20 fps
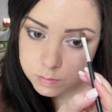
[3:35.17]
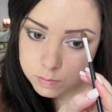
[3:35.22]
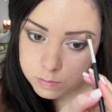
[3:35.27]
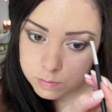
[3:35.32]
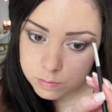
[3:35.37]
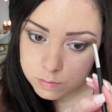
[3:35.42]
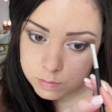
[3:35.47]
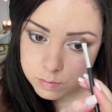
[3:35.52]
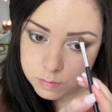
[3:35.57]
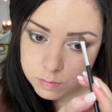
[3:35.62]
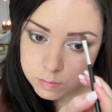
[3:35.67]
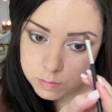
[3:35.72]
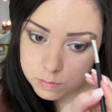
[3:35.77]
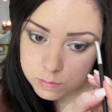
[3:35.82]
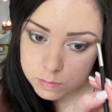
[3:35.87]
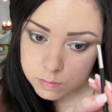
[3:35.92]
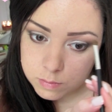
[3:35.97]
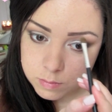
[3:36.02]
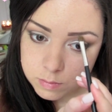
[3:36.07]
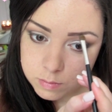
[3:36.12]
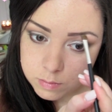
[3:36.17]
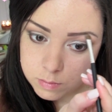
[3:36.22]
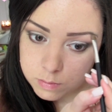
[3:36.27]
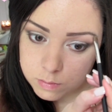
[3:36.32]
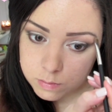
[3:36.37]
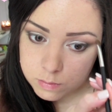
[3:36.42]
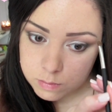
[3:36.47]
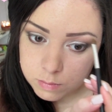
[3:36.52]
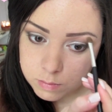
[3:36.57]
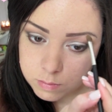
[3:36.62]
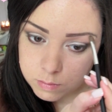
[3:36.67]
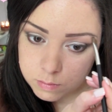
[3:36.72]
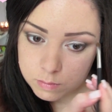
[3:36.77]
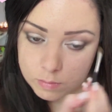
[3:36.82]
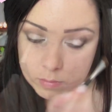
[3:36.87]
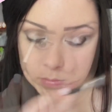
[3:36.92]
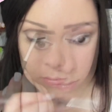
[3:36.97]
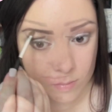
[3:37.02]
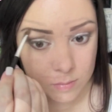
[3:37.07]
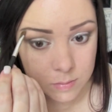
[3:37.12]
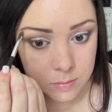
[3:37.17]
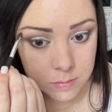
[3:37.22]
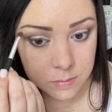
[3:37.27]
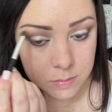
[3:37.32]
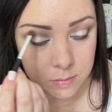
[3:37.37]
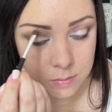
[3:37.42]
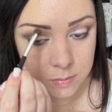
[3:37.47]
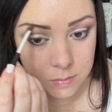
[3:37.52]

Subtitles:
Nothing is said.